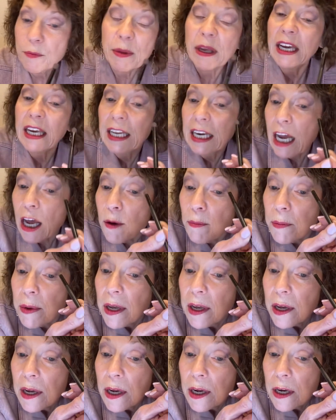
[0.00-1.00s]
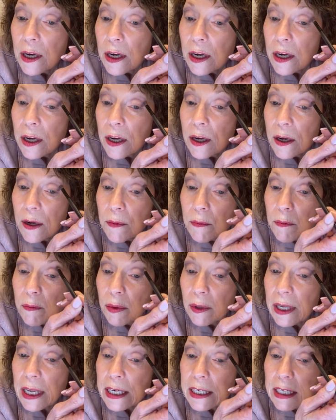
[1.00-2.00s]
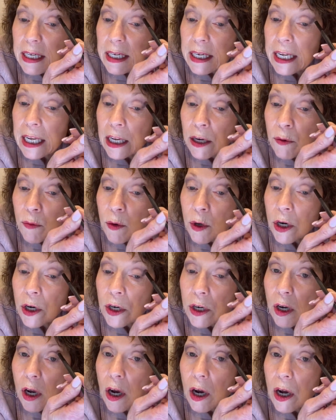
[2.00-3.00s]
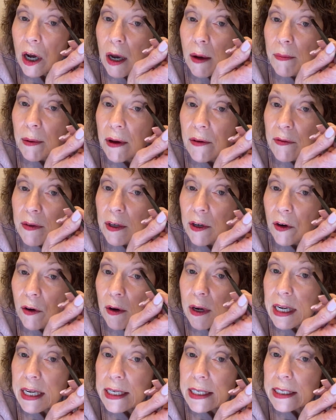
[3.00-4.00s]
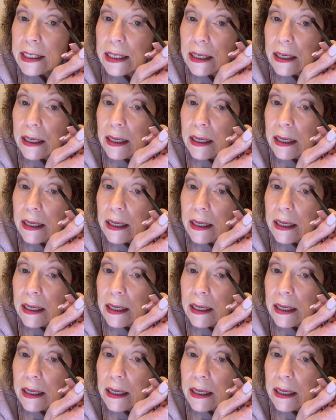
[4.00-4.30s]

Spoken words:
Pick it up, blend it inward above the crease,